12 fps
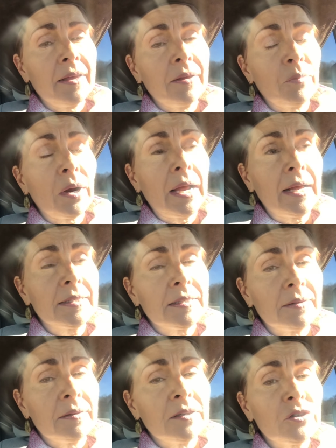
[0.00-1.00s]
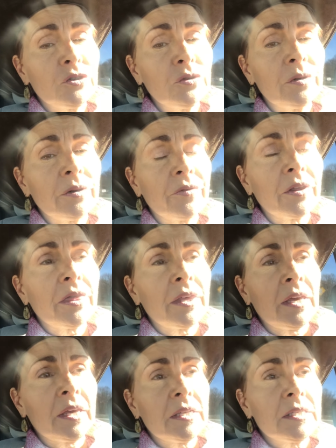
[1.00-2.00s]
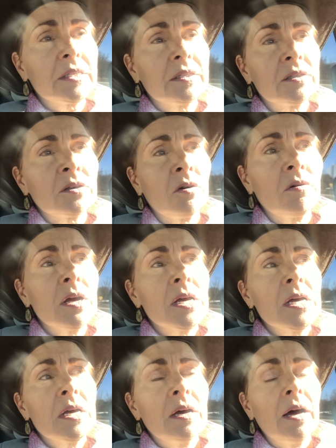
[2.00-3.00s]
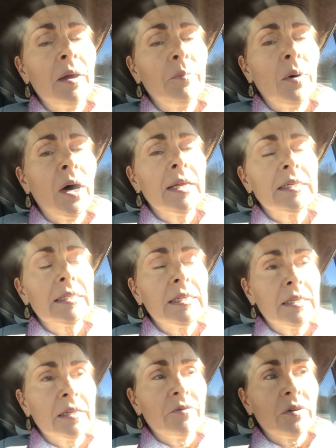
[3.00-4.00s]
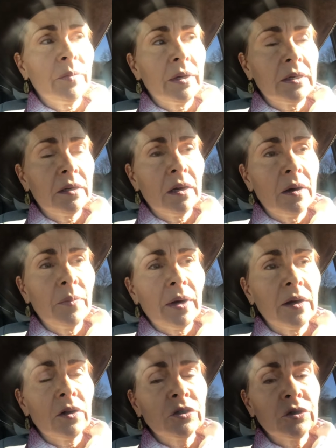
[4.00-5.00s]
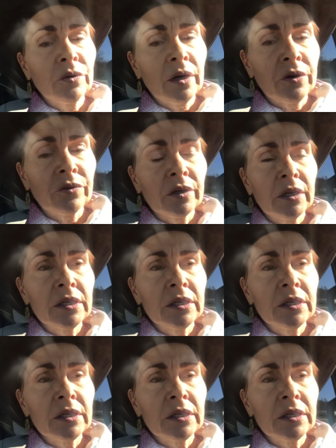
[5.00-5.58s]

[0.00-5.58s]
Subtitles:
brass is two different things. So I bought 10 of them. I did not buy all 200.